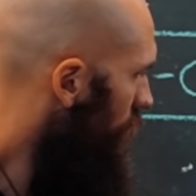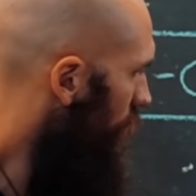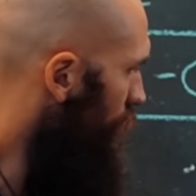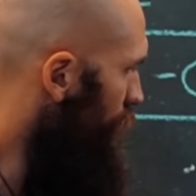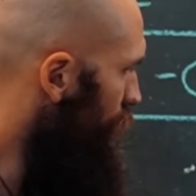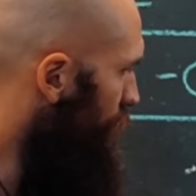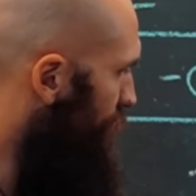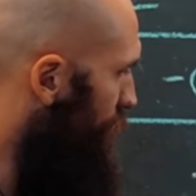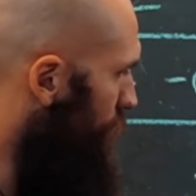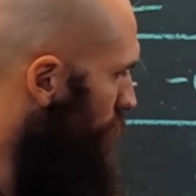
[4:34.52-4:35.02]
on
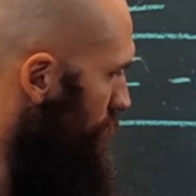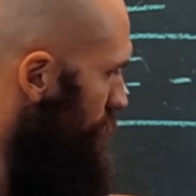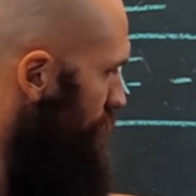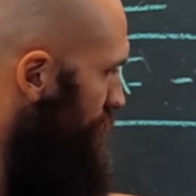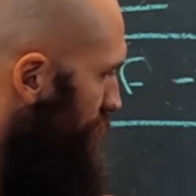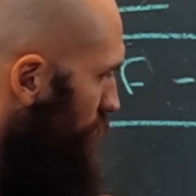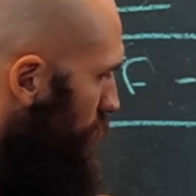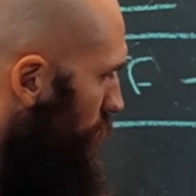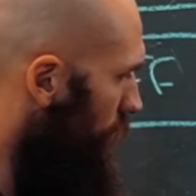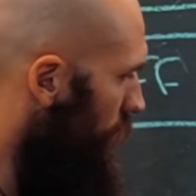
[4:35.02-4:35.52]
the forest
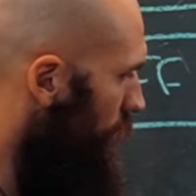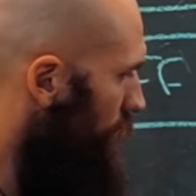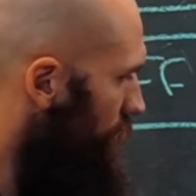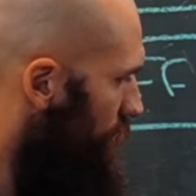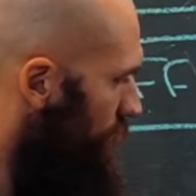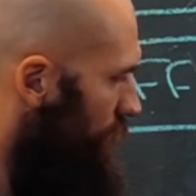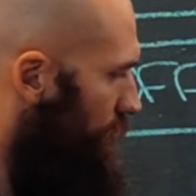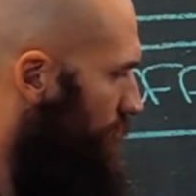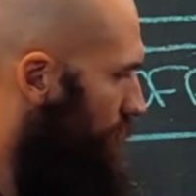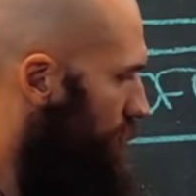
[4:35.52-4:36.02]
floor
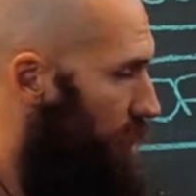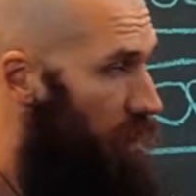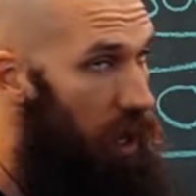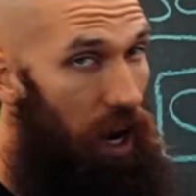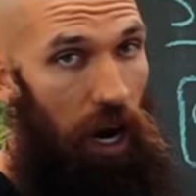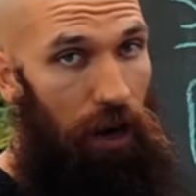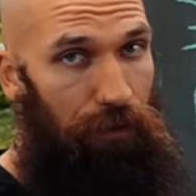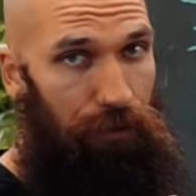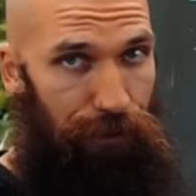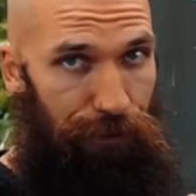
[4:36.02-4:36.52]

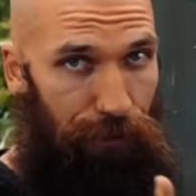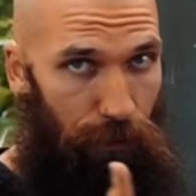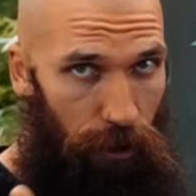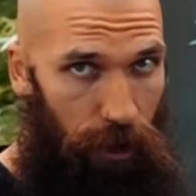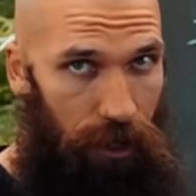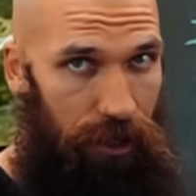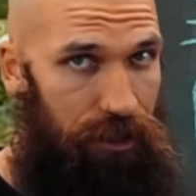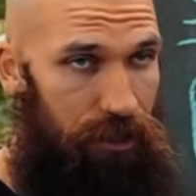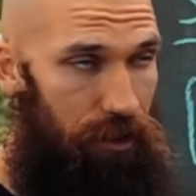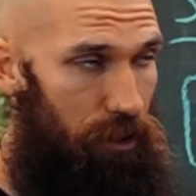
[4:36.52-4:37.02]
of a
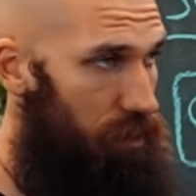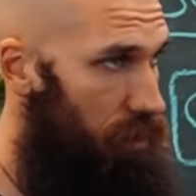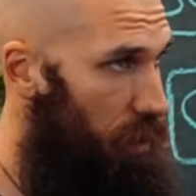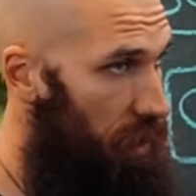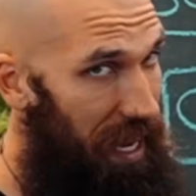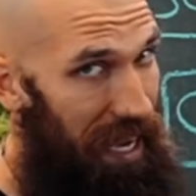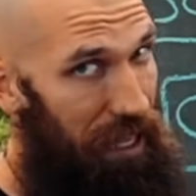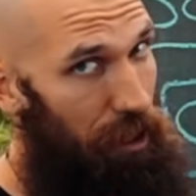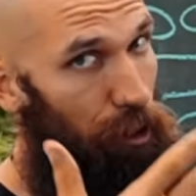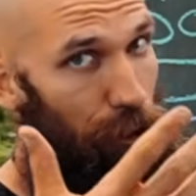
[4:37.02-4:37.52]
forest,
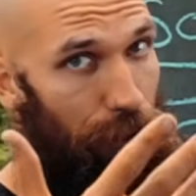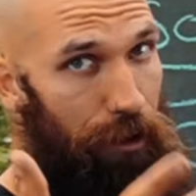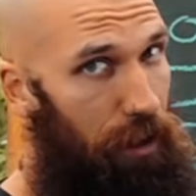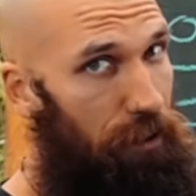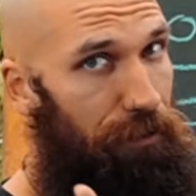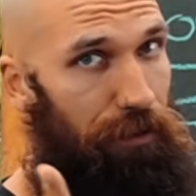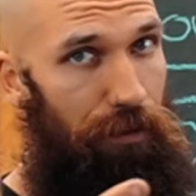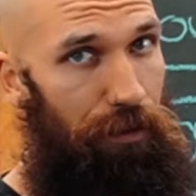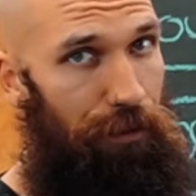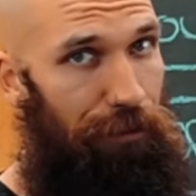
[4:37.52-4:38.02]
again,
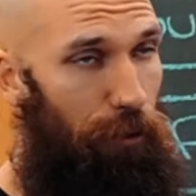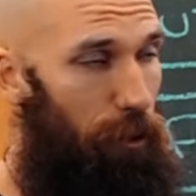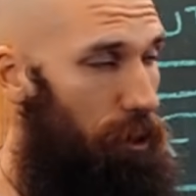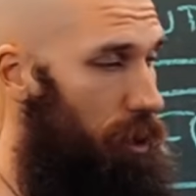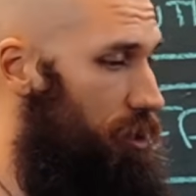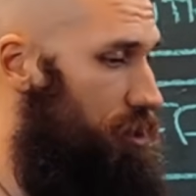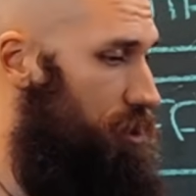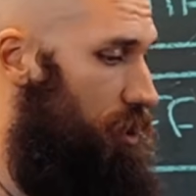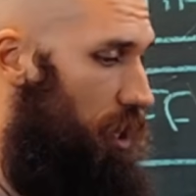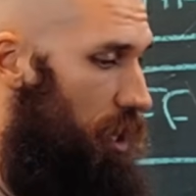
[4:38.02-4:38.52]
learning from the
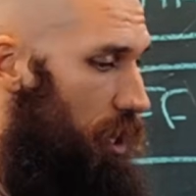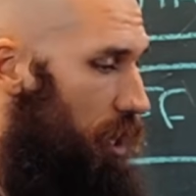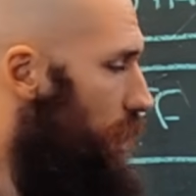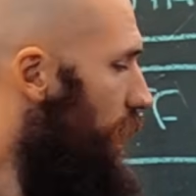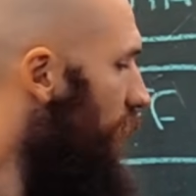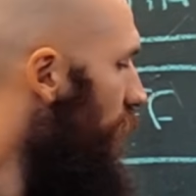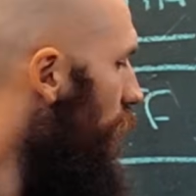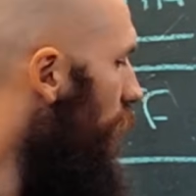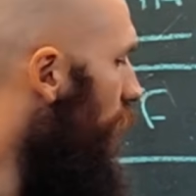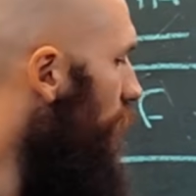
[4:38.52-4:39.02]
forest,
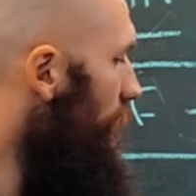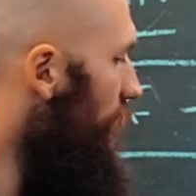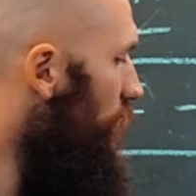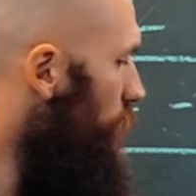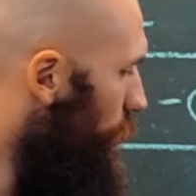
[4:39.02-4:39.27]
all that